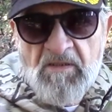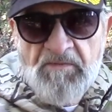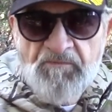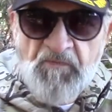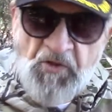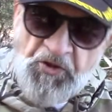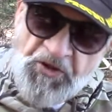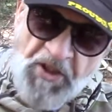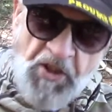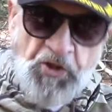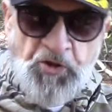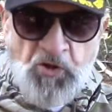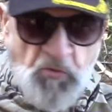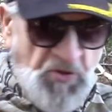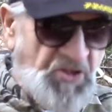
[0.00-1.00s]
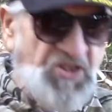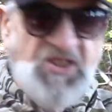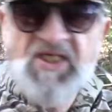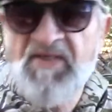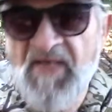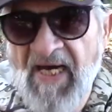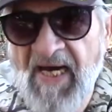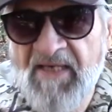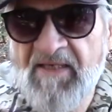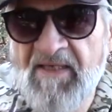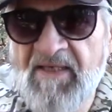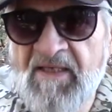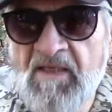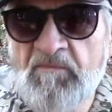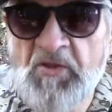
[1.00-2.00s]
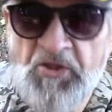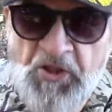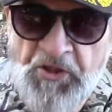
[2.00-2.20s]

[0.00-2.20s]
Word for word: You see, because you would see that, but you